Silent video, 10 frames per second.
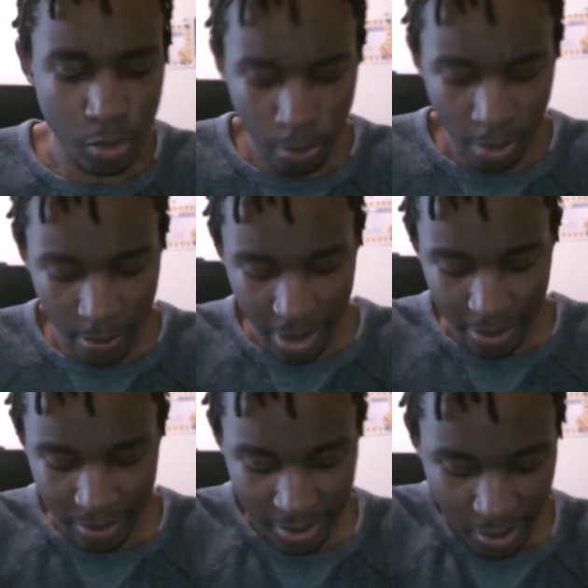cool part
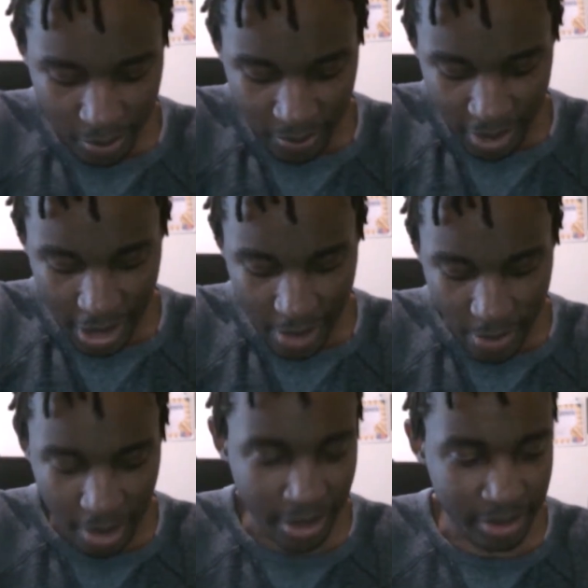about,
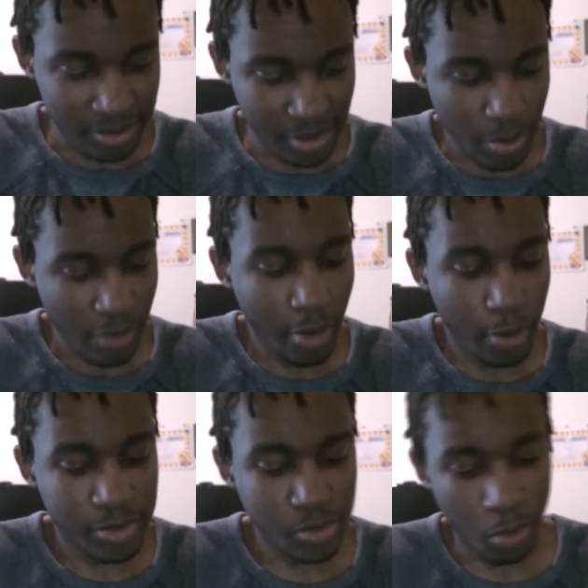anime collecting, something I've
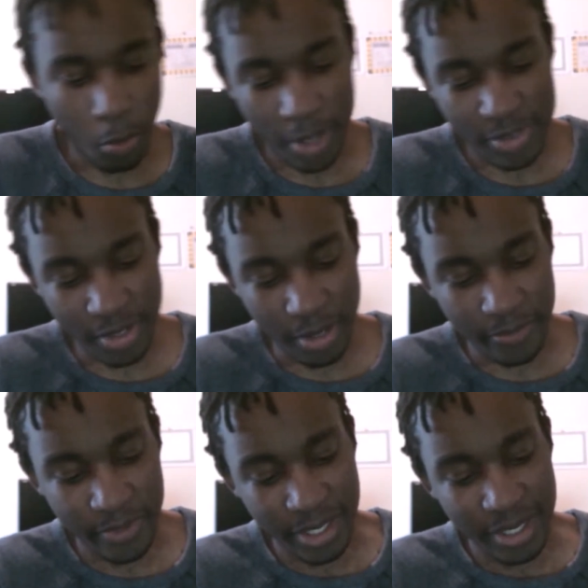always told
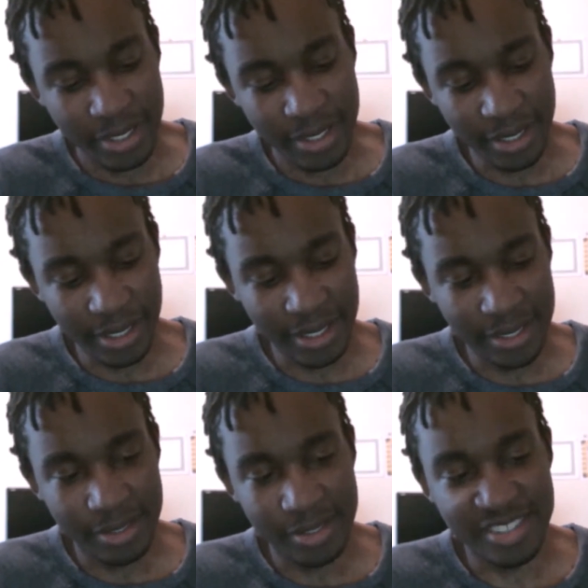
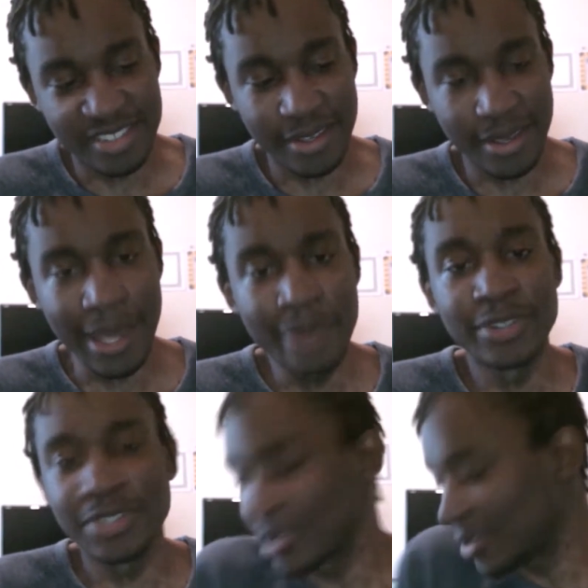myself, is
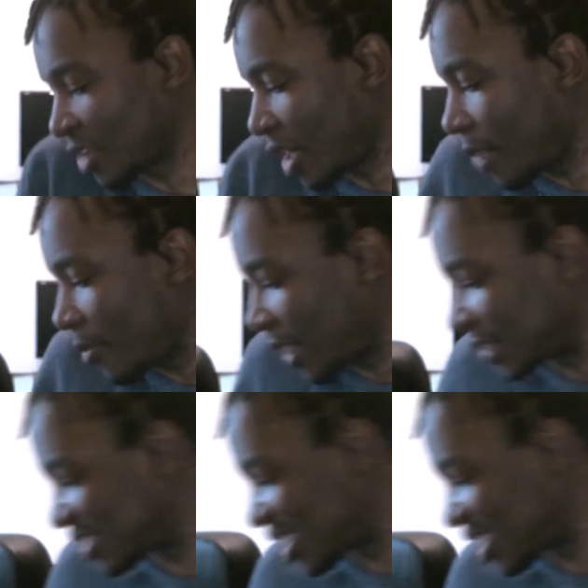every single time I